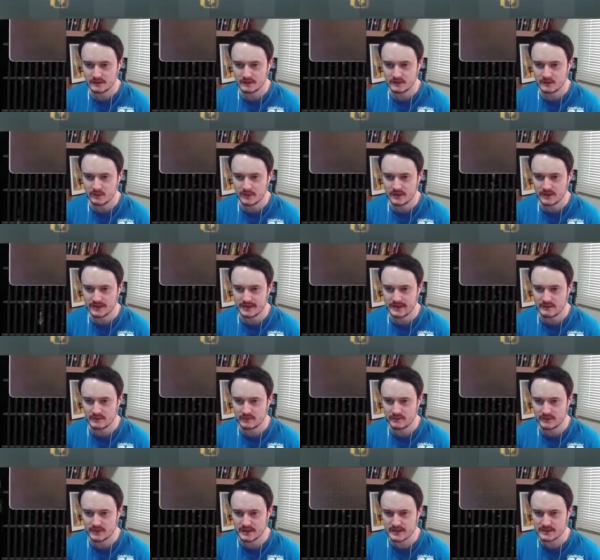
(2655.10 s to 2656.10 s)
Where did I
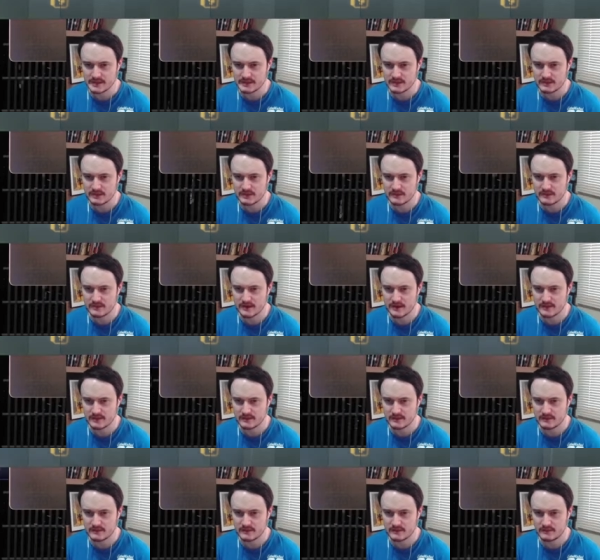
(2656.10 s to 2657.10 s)
put that sound effect?